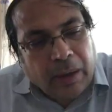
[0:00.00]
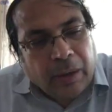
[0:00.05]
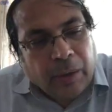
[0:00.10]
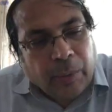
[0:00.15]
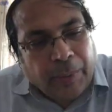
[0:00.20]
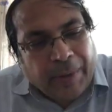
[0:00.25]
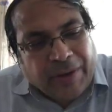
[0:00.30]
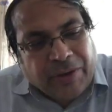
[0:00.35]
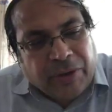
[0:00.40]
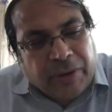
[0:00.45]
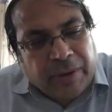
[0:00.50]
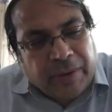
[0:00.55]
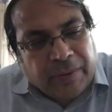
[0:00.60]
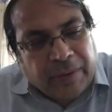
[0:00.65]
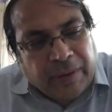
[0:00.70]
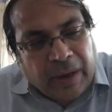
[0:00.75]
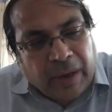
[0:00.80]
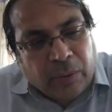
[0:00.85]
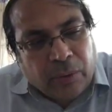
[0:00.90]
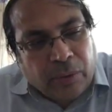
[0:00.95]
Question is
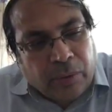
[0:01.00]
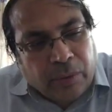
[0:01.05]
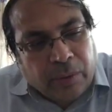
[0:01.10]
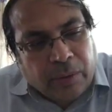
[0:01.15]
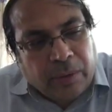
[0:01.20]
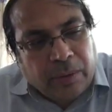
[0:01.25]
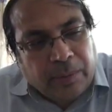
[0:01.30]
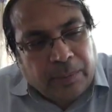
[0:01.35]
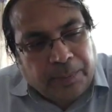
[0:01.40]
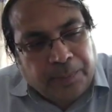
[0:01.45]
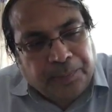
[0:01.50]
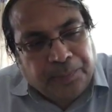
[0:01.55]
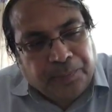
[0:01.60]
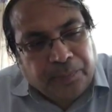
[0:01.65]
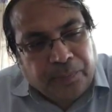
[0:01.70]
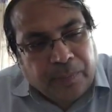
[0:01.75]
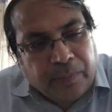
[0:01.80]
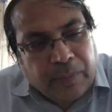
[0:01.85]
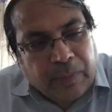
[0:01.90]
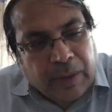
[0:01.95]
the outlook
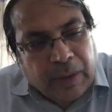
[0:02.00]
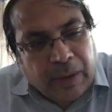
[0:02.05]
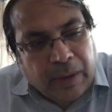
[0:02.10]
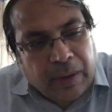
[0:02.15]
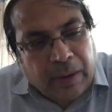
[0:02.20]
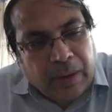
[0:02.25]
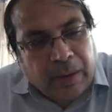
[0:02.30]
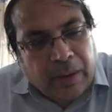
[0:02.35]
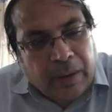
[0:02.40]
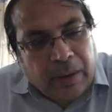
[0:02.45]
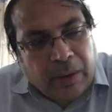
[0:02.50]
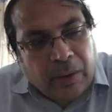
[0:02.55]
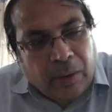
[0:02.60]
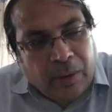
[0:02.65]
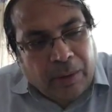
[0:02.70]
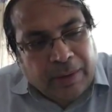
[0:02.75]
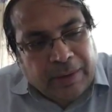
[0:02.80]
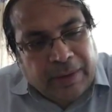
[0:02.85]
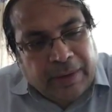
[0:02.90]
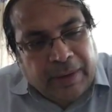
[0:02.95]

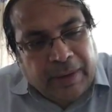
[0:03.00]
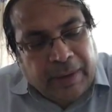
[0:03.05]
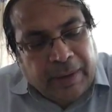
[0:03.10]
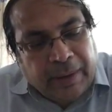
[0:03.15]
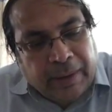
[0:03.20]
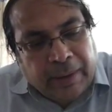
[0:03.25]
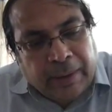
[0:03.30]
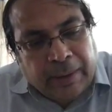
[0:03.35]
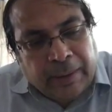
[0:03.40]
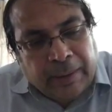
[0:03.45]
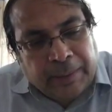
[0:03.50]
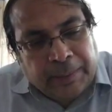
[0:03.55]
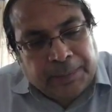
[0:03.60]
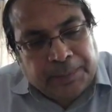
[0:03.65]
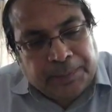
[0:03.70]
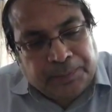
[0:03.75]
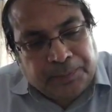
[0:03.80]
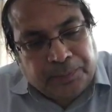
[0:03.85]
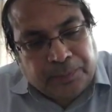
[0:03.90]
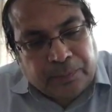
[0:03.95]
on the
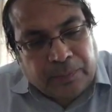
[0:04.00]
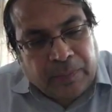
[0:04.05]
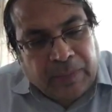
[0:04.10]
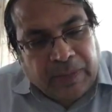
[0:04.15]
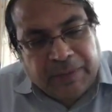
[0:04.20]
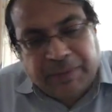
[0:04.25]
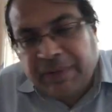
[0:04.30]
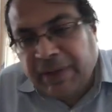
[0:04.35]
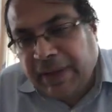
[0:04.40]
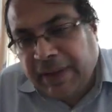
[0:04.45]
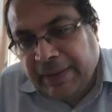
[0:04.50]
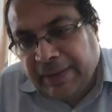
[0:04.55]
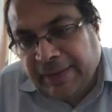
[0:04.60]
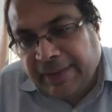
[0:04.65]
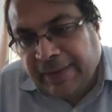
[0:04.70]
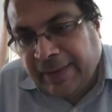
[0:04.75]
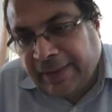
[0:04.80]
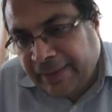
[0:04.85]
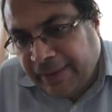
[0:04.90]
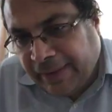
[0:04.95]
Nifty and the
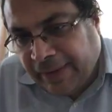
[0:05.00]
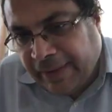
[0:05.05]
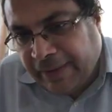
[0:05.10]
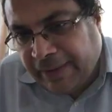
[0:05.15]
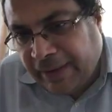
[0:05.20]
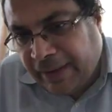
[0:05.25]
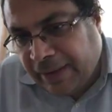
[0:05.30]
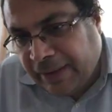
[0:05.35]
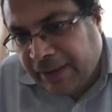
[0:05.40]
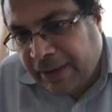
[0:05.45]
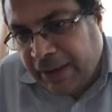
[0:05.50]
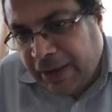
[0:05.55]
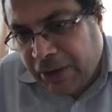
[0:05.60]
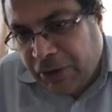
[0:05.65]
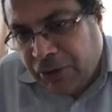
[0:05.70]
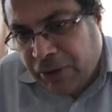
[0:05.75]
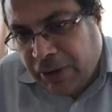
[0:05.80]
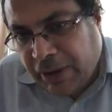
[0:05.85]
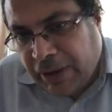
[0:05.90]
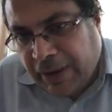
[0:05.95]
Sensex and other
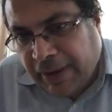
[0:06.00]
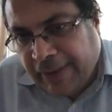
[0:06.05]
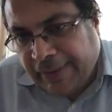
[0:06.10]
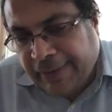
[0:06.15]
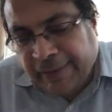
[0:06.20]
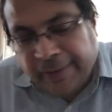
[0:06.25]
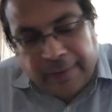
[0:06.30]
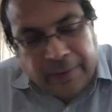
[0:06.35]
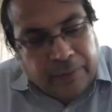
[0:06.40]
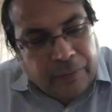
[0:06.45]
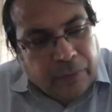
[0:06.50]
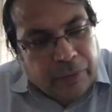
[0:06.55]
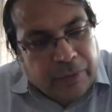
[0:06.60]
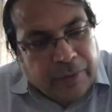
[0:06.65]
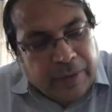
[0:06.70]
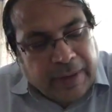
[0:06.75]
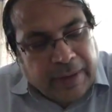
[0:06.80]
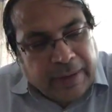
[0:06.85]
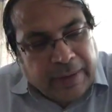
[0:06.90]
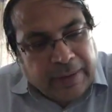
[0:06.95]
Asian indices if you
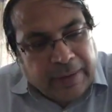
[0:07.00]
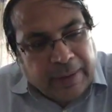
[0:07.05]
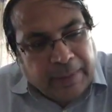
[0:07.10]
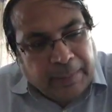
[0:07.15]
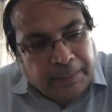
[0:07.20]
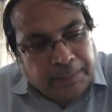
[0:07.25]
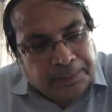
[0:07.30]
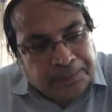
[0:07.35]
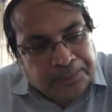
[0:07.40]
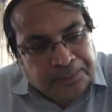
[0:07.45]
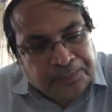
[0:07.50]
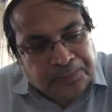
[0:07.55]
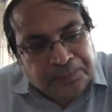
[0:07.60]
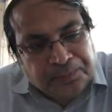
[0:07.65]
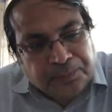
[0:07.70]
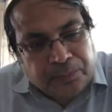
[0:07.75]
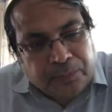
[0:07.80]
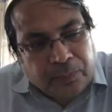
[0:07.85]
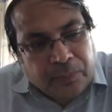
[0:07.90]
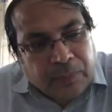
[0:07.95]
trade in them.
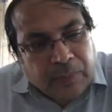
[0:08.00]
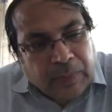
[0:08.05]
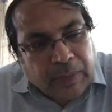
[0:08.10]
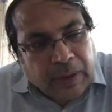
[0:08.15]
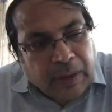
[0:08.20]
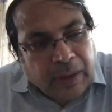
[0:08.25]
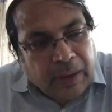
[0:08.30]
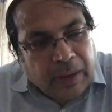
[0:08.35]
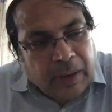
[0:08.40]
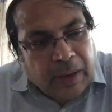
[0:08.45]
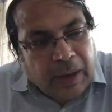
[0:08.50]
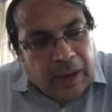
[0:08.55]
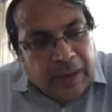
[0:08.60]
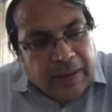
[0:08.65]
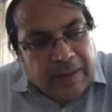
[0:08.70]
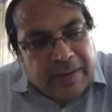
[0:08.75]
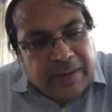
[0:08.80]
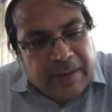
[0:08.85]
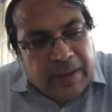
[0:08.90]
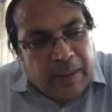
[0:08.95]
I
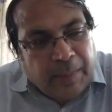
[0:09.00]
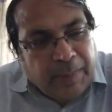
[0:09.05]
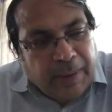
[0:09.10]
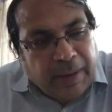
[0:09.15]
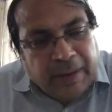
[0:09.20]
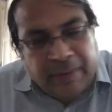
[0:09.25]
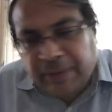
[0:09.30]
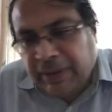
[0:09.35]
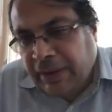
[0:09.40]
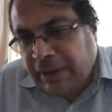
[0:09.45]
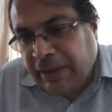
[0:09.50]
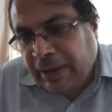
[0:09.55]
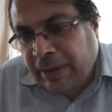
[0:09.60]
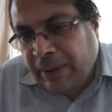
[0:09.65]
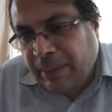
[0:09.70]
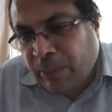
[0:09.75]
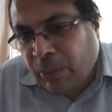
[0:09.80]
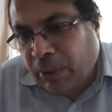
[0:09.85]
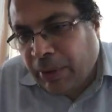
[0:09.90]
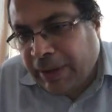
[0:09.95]
still believe that
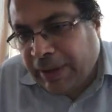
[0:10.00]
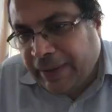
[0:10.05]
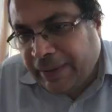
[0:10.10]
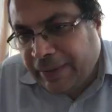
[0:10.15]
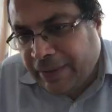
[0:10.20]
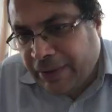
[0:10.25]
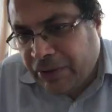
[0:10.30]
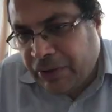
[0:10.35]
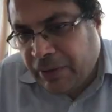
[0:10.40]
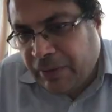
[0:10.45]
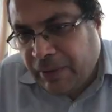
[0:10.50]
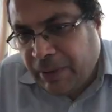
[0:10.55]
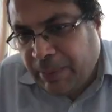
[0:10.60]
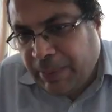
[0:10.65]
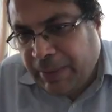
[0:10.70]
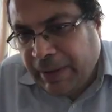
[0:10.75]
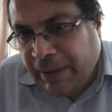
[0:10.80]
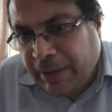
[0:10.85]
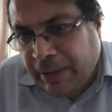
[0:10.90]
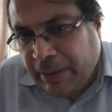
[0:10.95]
the morning session will
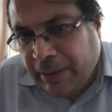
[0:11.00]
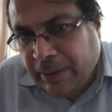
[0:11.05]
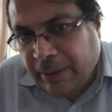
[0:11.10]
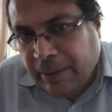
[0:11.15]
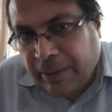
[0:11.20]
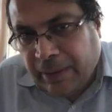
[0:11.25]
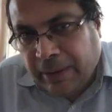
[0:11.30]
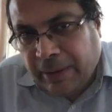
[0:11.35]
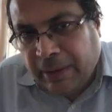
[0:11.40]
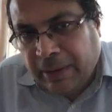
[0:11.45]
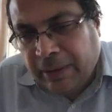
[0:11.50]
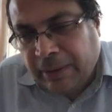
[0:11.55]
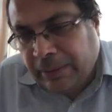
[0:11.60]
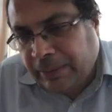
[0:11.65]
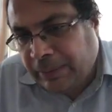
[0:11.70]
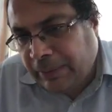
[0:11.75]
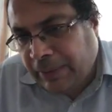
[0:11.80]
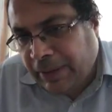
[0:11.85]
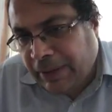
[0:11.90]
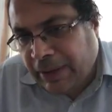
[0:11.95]
be a
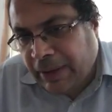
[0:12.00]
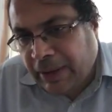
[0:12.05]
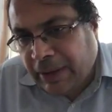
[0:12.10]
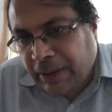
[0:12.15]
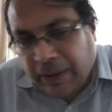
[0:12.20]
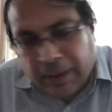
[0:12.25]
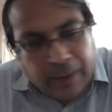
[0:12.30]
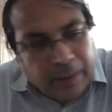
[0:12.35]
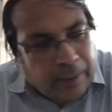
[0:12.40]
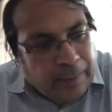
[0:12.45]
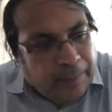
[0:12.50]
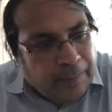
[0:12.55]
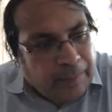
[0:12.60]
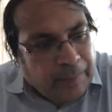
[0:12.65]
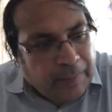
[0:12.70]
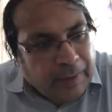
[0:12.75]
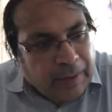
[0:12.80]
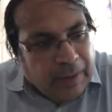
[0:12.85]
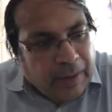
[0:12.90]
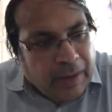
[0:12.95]
little
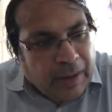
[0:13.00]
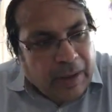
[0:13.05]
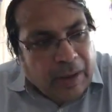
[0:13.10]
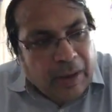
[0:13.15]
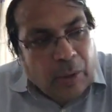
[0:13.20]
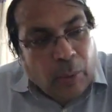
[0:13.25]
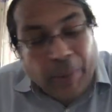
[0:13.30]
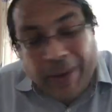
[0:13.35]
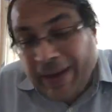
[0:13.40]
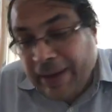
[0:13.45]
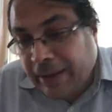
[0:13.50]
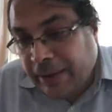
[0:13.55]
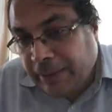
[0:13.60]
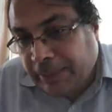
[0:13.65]
weak,